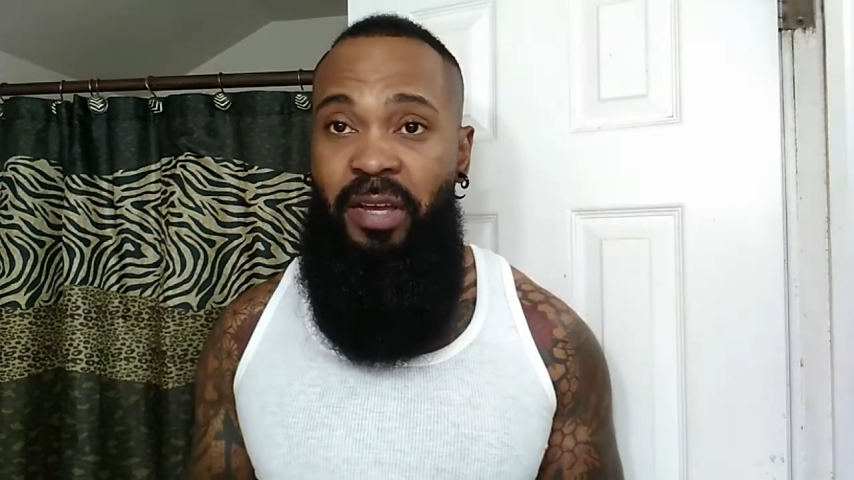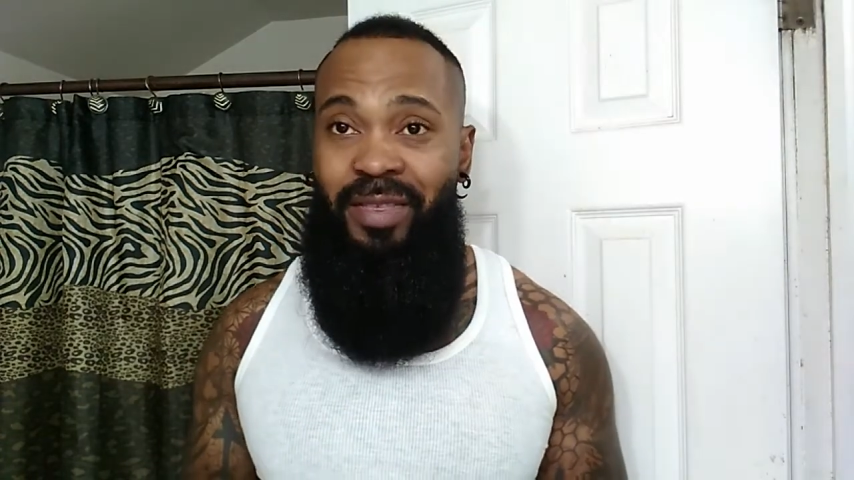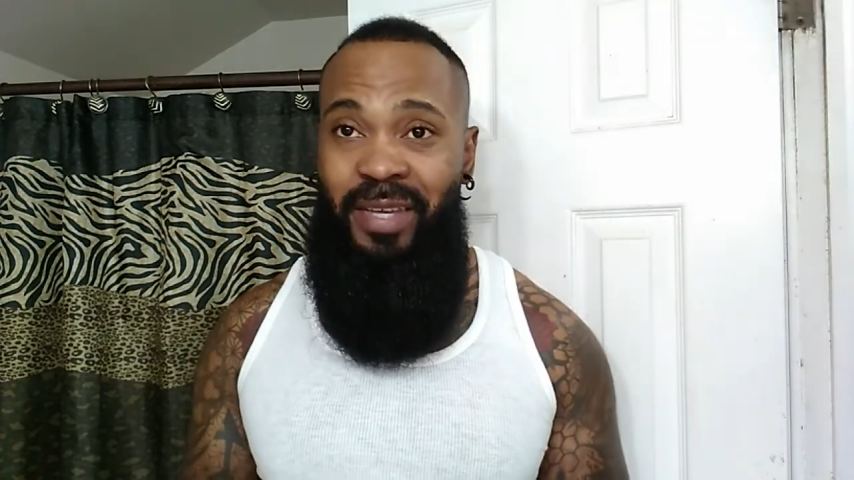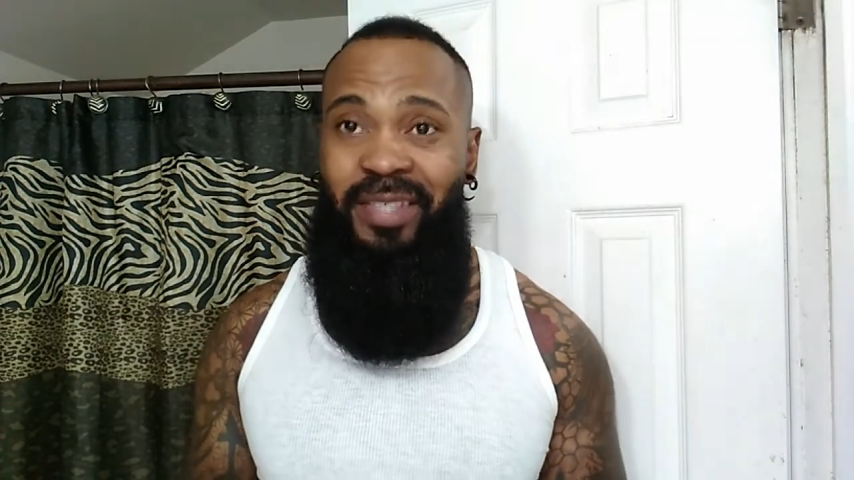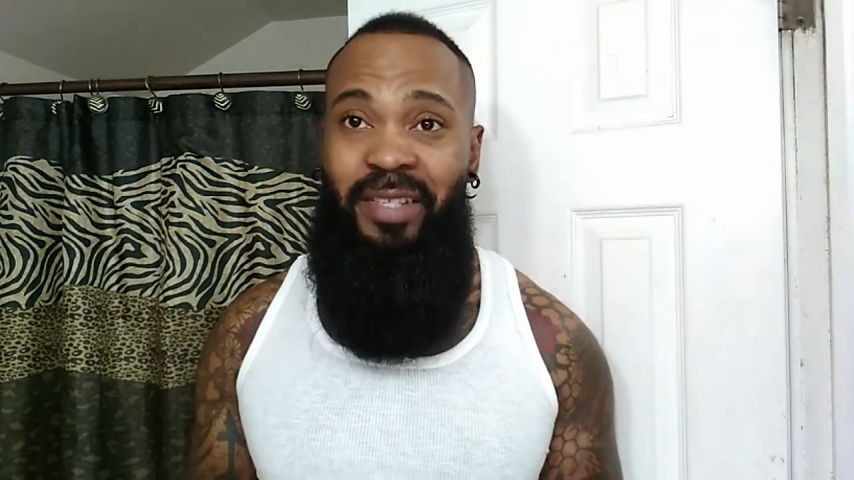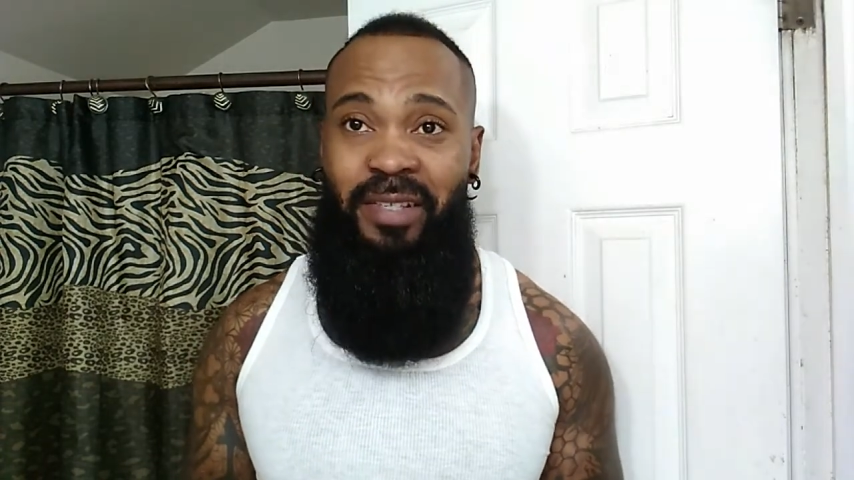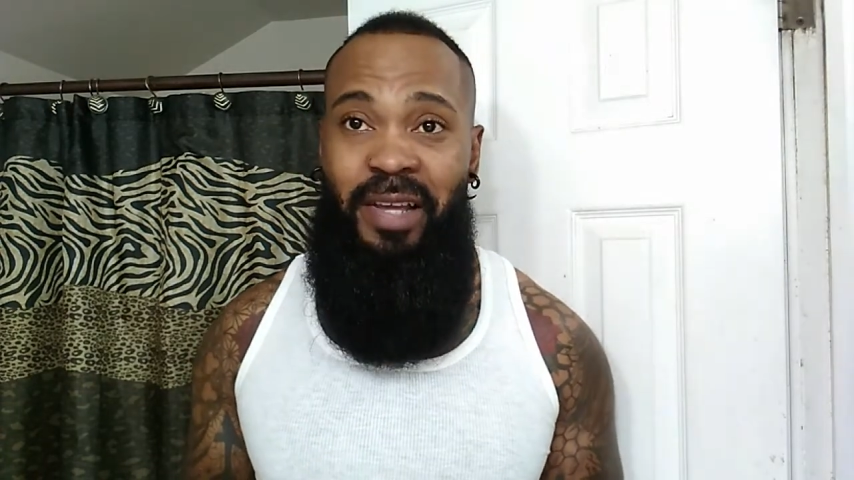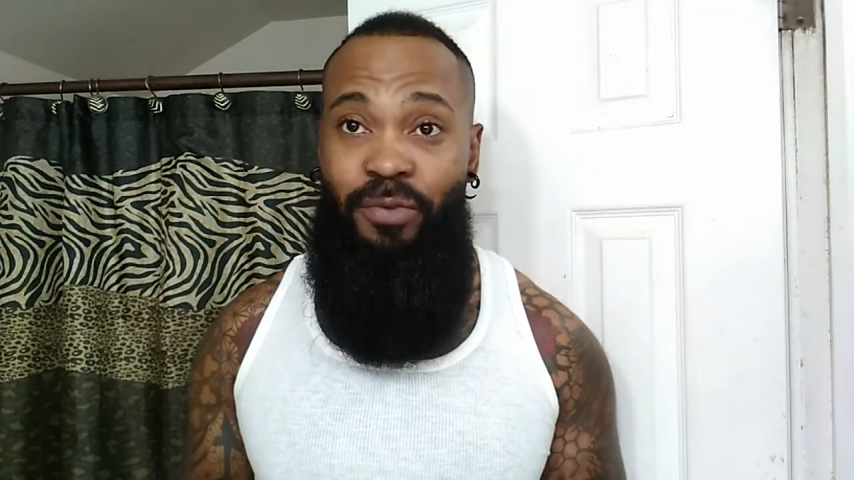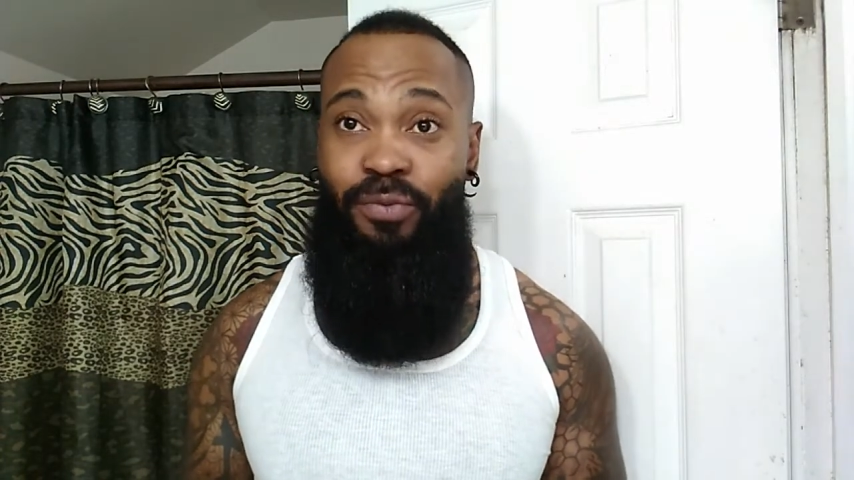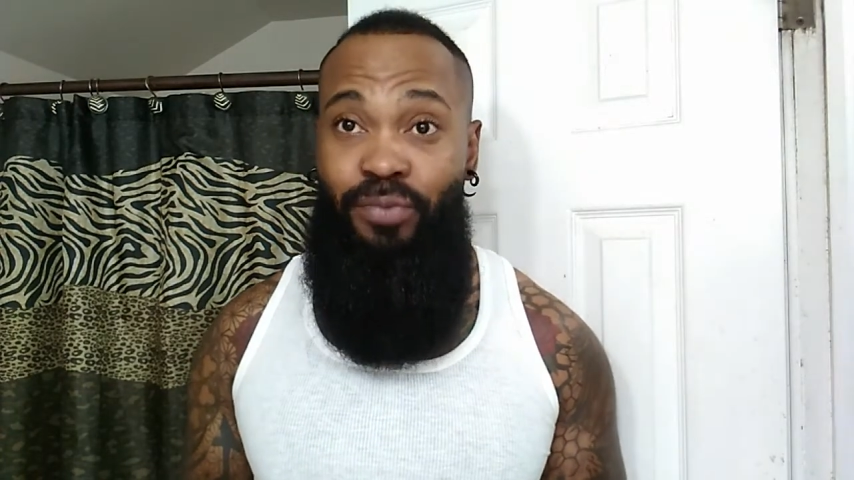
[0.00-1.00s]
This is
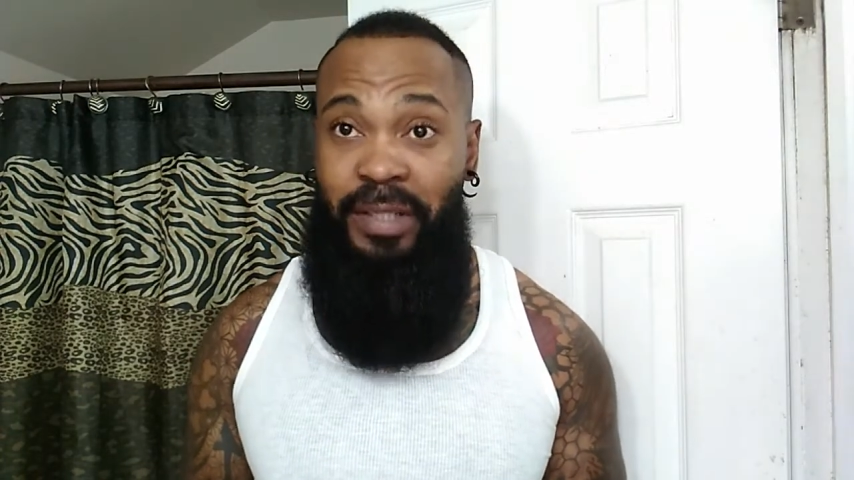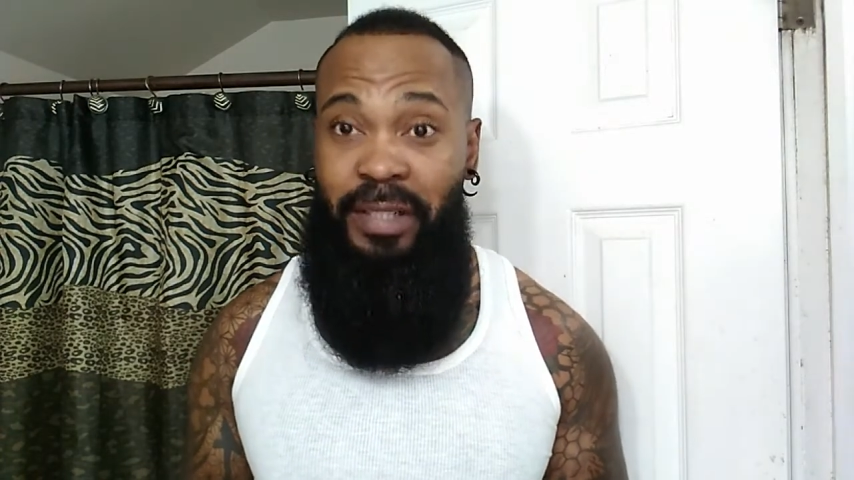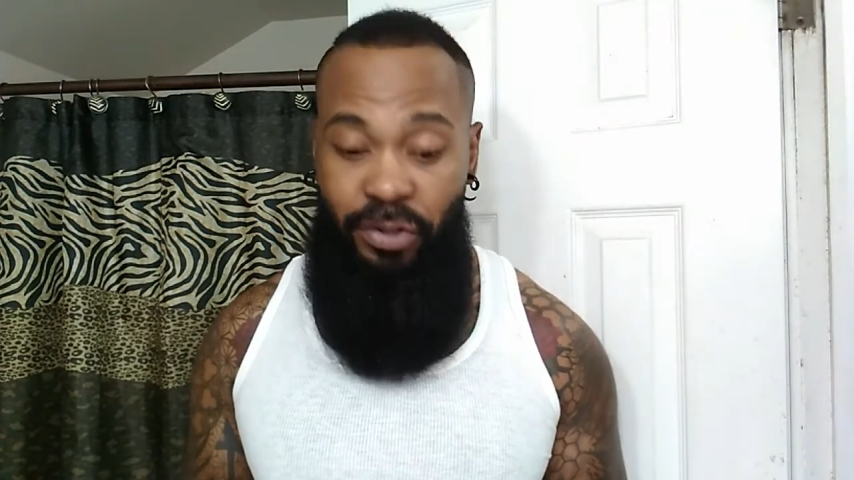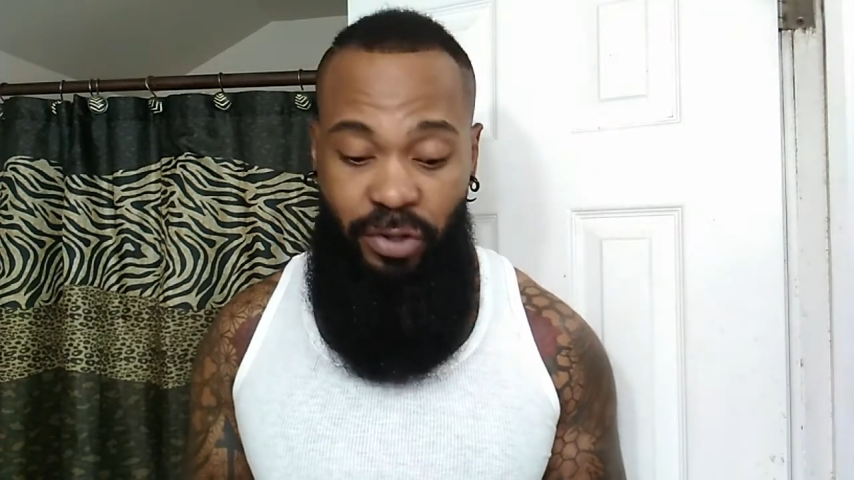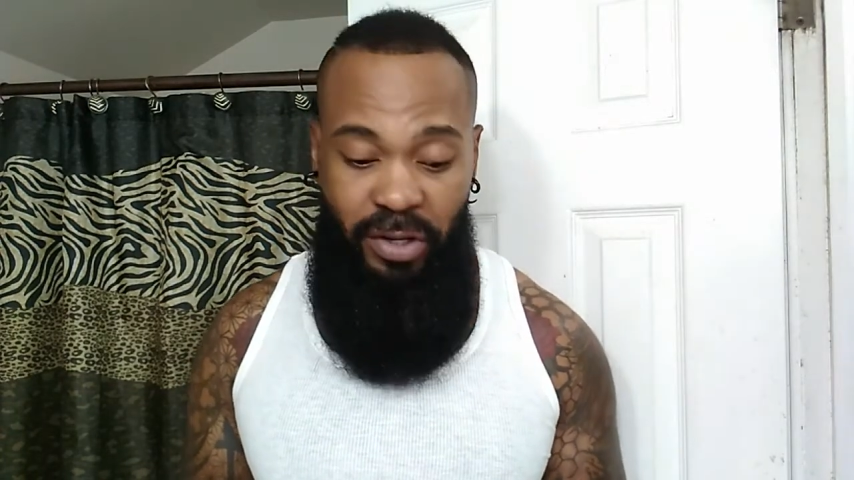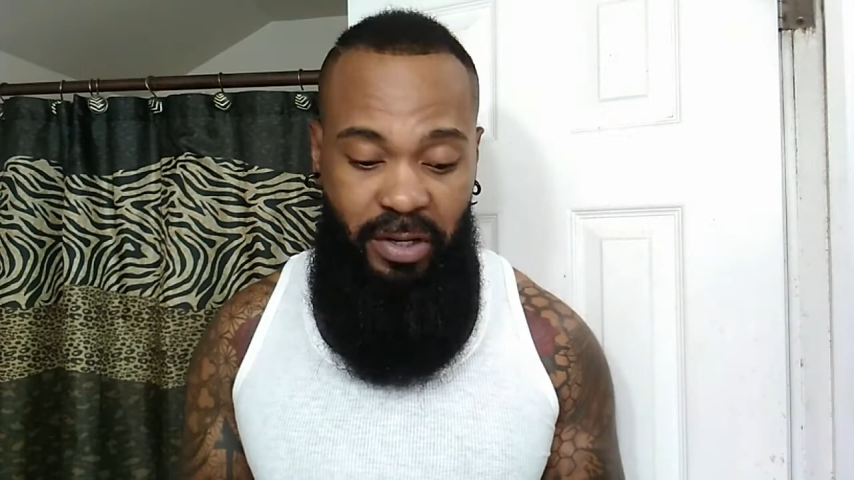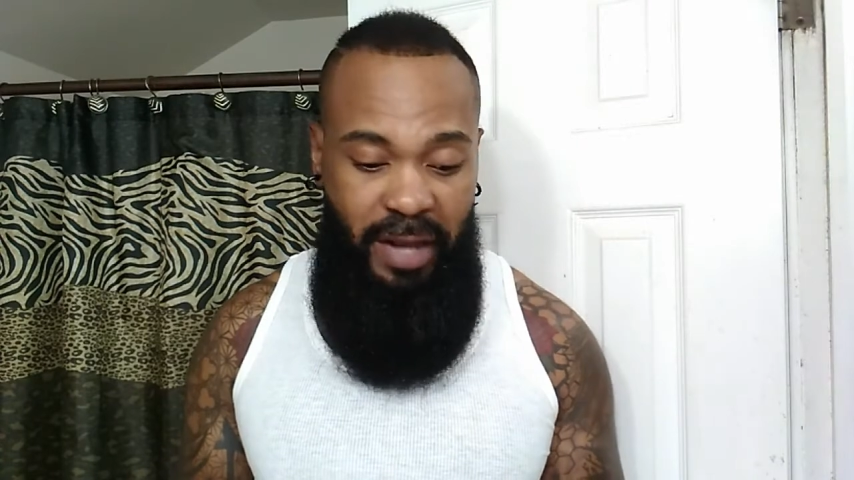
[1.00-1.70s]
like really good.